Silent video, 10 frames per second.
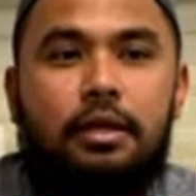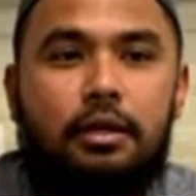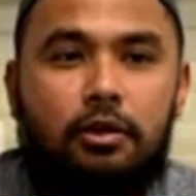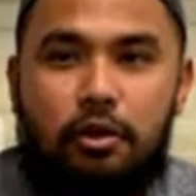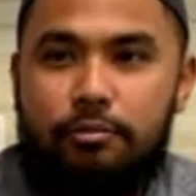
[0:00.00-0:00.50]

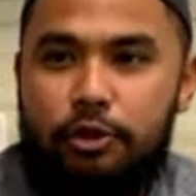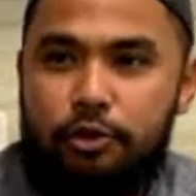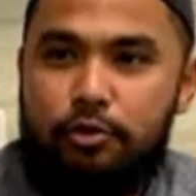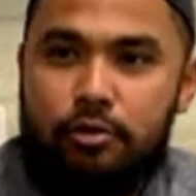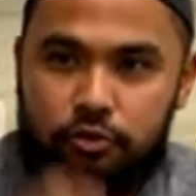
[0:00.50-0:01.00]

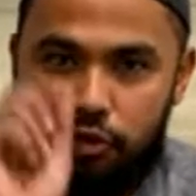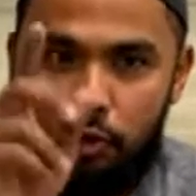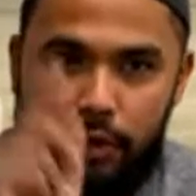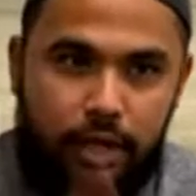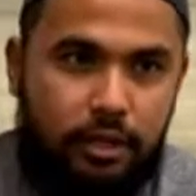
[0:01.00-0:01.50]
Ramyu,
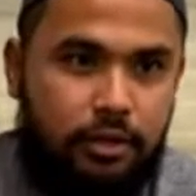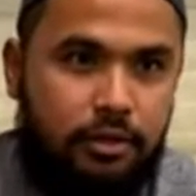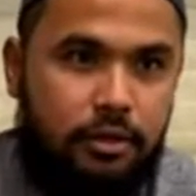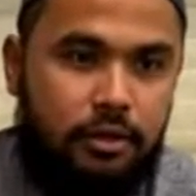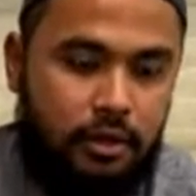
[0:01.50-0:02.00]
throwing,
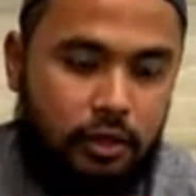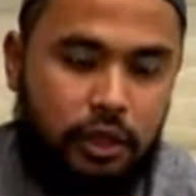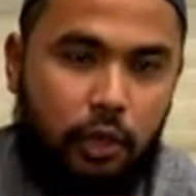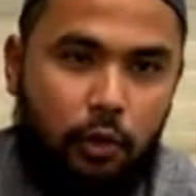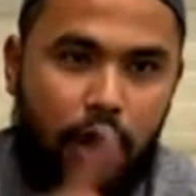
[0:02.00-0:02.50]

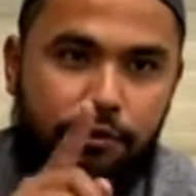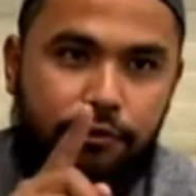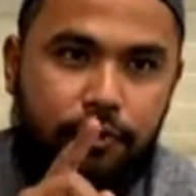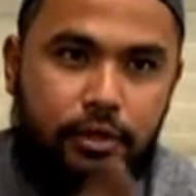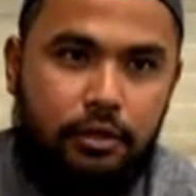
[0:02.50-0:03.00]
tawaf,
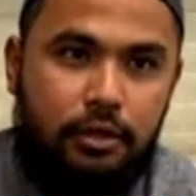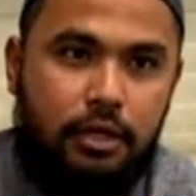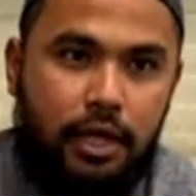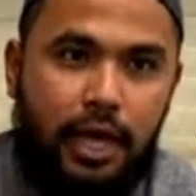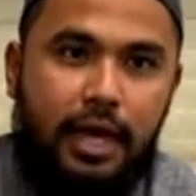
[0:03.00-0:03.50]

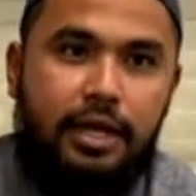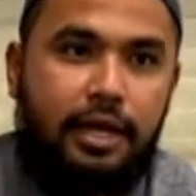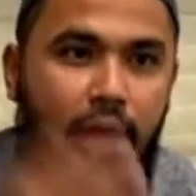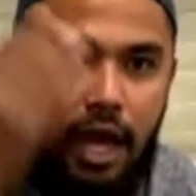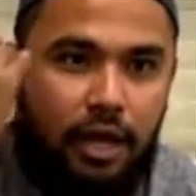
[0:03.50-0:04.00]
and then
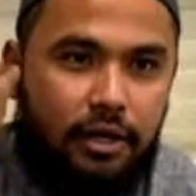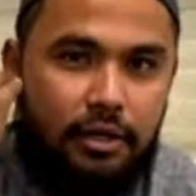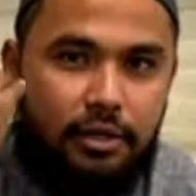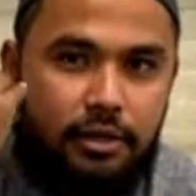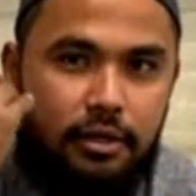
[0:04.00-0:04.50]
halq.
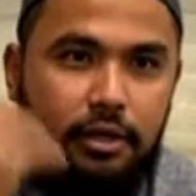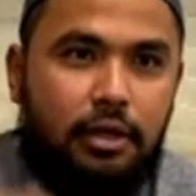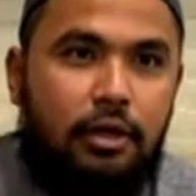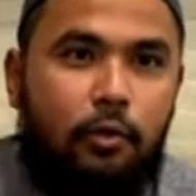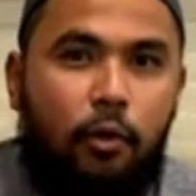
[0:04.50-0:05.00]

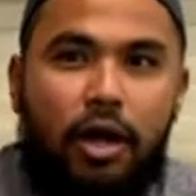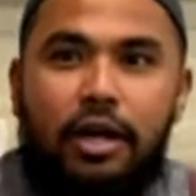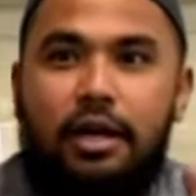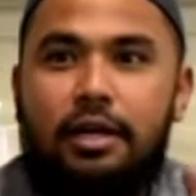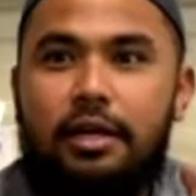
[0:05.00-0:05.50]
1
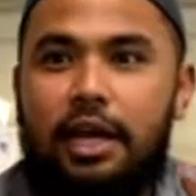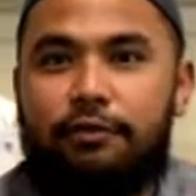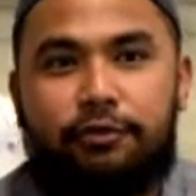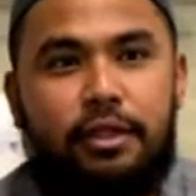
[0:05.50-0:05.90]
left.